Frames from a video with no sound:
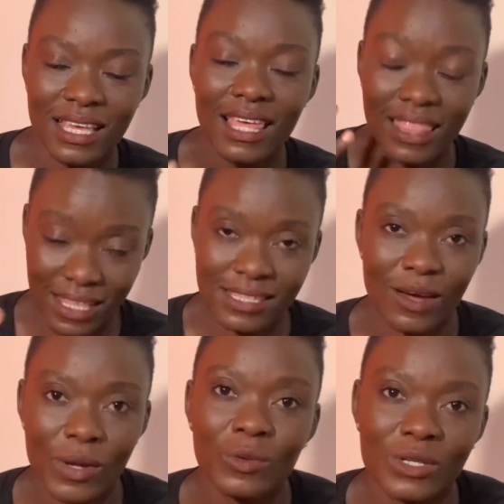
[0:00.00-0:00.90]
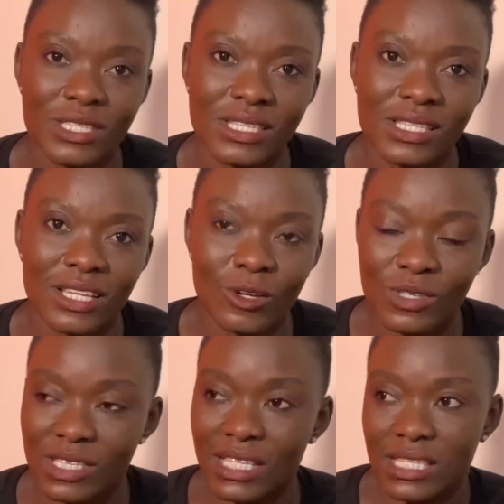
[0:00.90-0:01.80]
that's how I was because
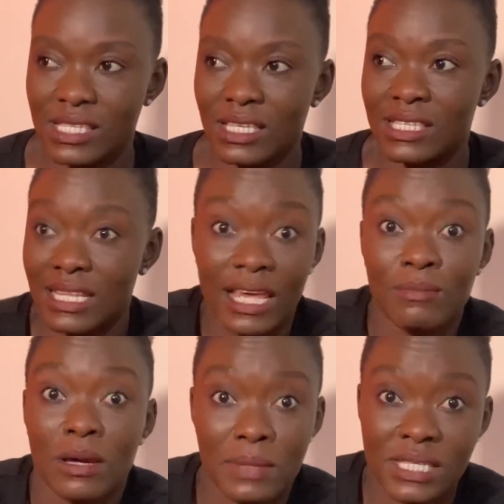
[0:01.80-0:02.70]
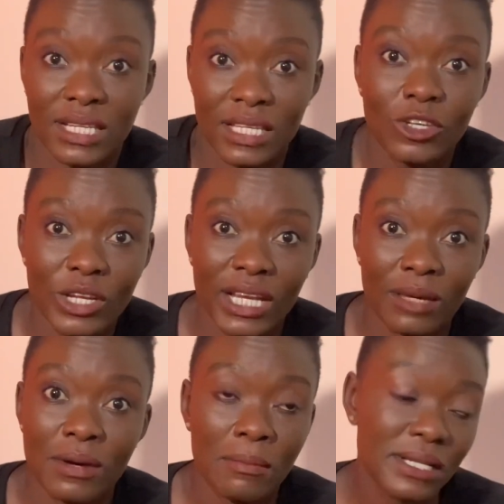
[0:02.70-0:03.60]
it's it's labor basically you're in
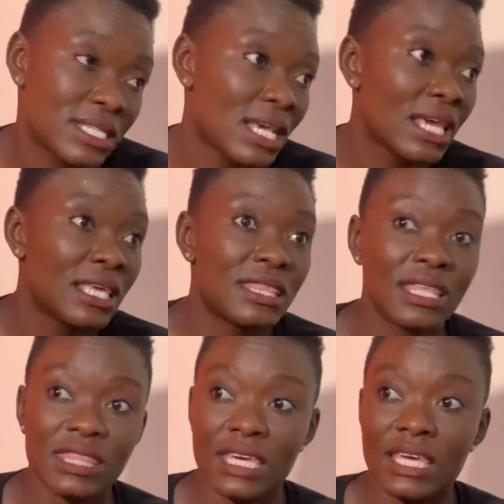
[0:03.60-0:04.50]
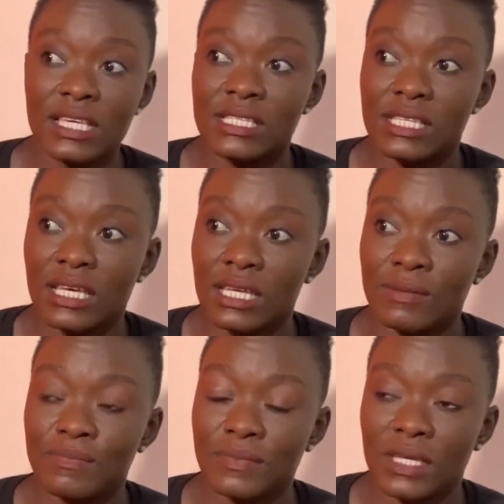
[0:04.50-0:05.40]
labor but the thing is um,